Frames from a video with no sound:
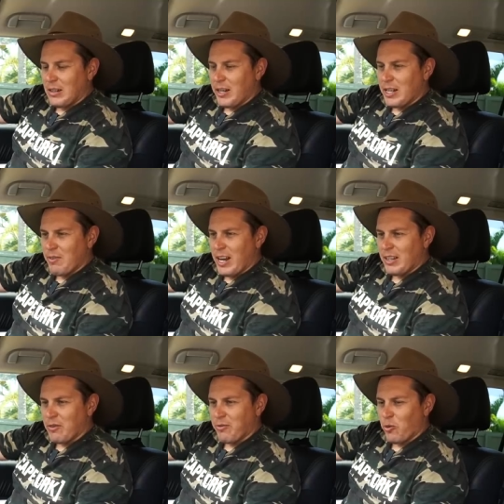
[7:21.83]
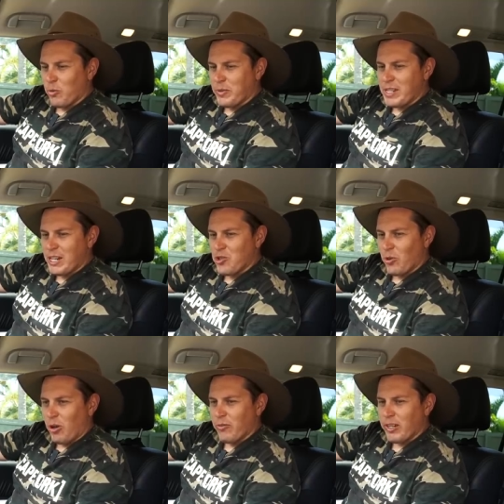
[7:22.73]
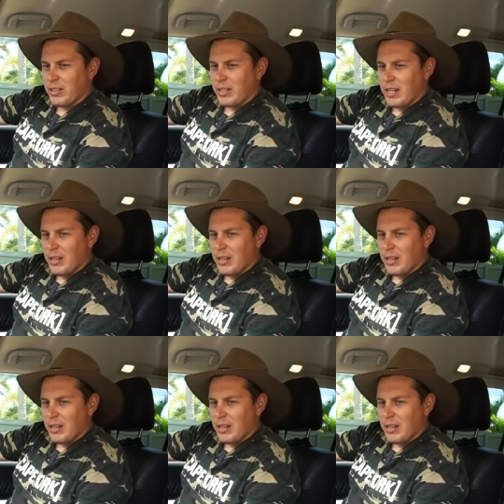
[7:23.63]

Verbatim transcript: I never had the full potential of it